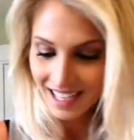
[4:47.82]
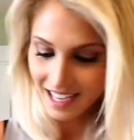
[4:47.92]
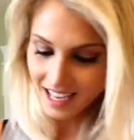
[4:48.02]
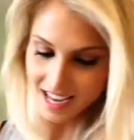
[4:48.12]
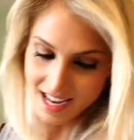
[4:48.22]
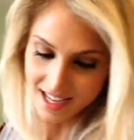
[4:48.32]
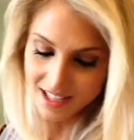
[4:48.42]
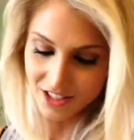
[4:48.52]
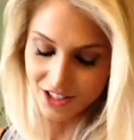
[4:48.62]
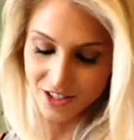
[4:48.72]

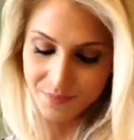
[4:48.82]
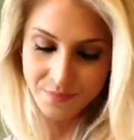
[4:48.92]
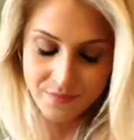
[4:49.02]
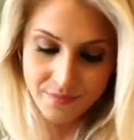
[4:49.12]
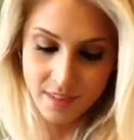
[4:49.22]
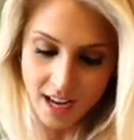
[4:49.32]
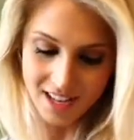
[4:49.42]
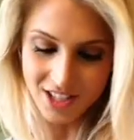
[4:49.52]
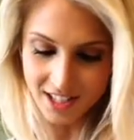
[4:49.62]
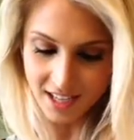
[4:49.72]
and I
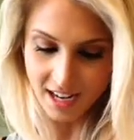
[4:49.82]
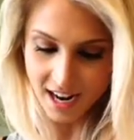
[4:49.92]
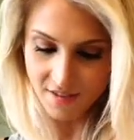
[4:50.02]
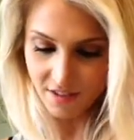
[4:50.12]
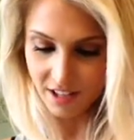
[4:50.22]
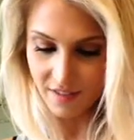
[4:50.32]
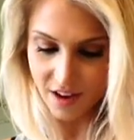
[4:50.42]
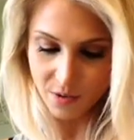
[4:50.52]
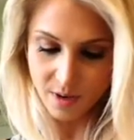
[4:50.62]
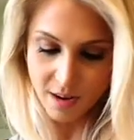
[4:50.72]
just kind of haven't really
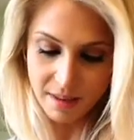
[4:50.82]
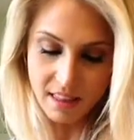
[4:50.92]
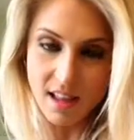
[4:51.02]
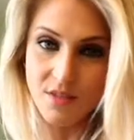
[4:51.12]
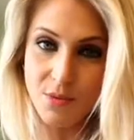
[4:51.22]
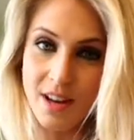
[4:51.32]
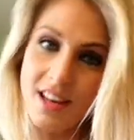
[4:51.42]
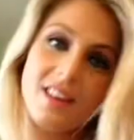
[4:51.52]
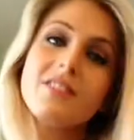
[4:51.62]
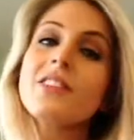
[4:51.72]
found one I'm in love
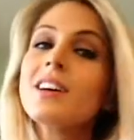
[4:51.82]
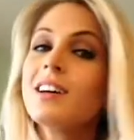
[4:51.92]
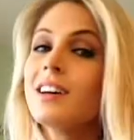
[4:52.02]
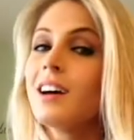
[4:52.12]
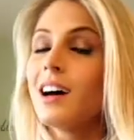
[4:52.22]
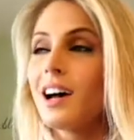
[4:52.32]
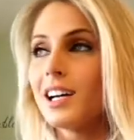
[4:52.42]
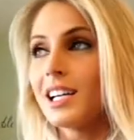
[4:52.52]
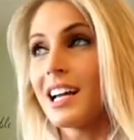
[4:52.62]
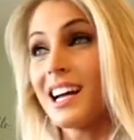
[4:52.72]
with.
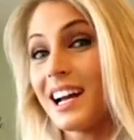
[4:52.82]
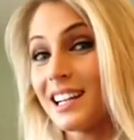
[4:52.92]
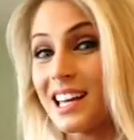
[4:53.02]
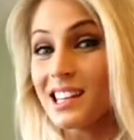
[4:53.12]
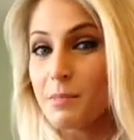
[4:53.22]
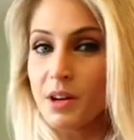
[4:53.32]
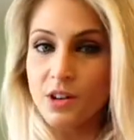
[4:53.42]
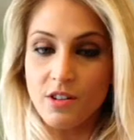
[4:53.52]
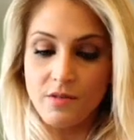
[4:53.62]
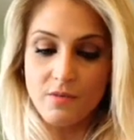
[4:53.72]
I kind of like the
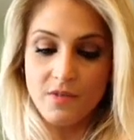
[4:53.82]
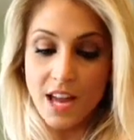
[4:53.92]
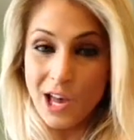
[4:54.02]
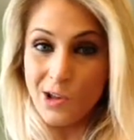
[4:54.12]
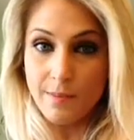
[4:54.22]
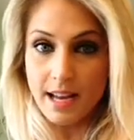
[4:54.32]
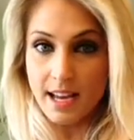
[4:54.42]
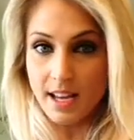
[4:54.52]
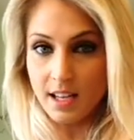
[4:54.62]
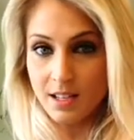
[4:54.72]
Mineral Veil
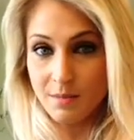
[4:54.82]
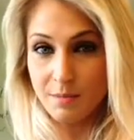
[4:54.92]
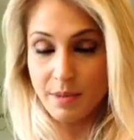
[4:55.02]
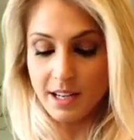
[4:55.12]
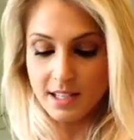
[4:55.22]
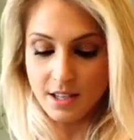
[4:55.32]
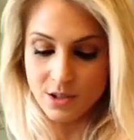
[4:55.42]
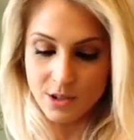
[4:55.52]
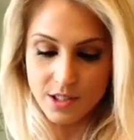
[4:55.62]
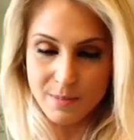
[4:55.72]
by Bare
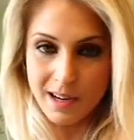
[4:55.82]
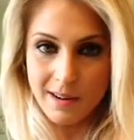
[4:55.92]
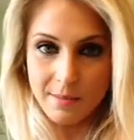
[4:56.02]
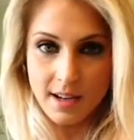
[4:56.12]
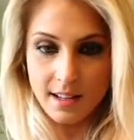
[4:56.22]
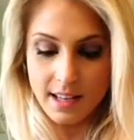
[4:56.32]
Essentials, but I'm not